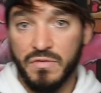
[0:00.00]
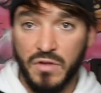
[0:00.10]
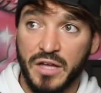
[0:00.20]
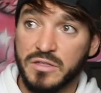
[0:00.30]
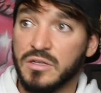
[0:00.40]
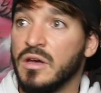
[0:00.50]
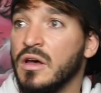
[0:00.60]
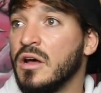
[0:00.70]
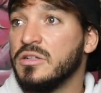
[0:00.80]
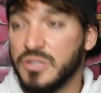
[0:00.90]
the flights.
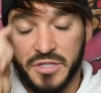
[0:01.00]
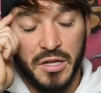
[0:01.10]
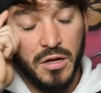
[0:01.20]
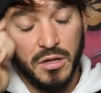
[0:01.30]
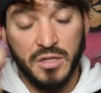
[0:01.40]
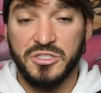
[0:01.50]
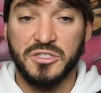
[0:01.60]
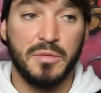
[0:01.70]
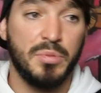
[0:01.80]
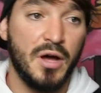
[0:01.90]
So I was like, look, let's
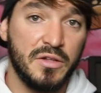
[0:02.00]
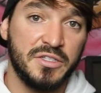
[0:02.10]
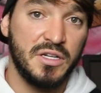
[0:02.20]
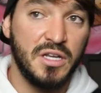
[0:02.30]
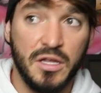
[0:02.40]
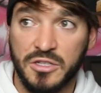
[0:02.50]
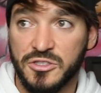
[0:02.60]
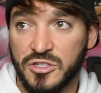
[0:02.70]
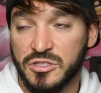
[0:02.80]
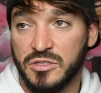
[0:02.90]
just apply this idea.
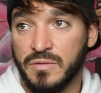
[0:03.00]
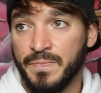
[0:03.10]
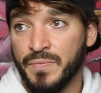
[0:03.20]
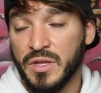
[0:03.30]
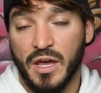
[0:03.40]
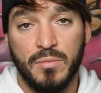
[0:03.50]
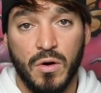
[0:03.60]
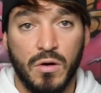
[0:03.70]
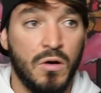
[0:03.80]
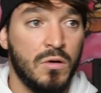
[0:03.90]
Let's just get a
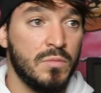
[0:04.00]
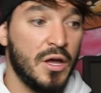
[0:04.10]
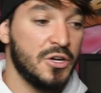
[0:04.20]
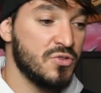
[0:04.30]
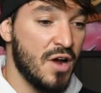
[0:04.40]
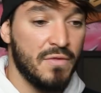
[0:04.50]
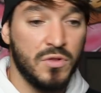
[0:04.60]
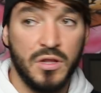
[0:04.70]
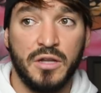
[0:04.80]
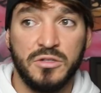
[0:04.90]
motorhome and
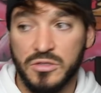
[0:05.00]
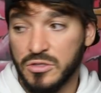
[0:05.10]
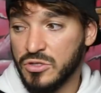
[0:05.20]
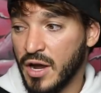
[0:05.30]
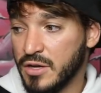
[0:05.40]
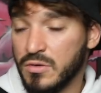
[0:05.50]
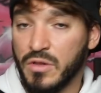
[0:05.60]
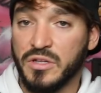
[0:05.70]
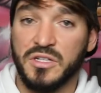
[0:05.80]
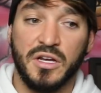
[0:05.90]
travel and try and do
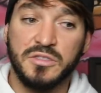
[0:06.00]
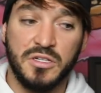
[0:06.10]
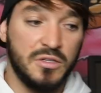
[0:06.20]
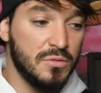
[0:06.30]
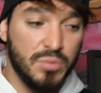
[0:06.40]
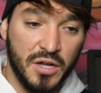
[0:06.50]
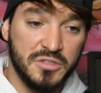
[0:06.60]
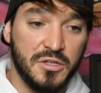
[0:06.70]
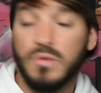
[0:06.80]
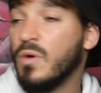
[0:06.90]
all these things and do
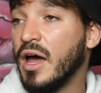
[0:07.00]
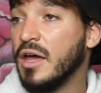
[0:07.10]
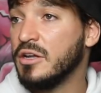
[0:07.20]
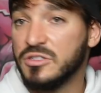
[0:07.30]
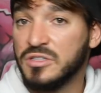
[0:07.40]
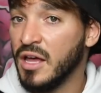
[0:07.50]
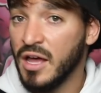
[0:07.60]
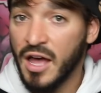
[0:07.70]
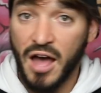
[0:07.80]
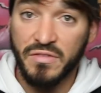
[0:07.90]
pranks on the way and just
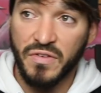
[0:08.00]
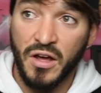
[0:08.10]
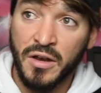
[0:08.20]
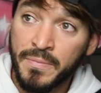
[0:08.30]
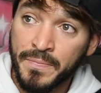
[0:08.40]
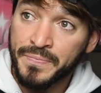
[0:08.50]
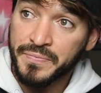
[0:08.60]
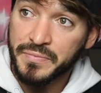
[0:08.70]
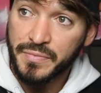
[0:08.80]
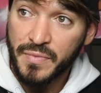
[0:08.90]
have fun.
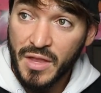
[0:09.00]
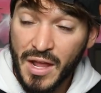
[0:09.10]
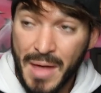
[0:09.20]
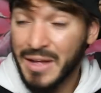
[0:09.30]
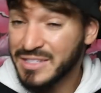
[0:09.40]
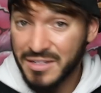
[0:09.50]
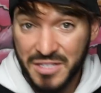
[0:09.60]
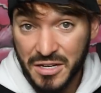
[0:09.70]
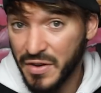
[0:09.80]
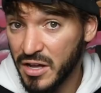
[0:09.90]
And that's how
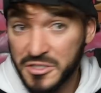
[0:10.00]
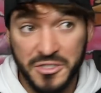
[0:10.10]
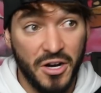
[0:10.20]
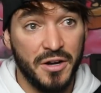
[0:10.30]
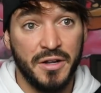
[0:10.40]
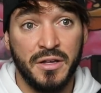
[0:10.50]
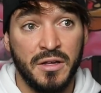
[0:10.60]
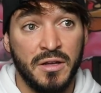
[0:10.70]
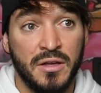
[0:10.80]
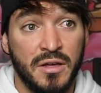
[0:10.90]
TFIL started,
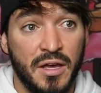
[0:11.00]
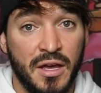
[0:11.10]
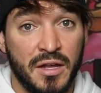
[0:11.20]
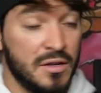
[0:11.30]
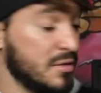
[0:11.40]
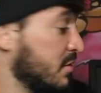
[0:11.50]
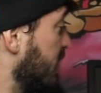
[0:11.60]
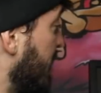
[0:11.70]
and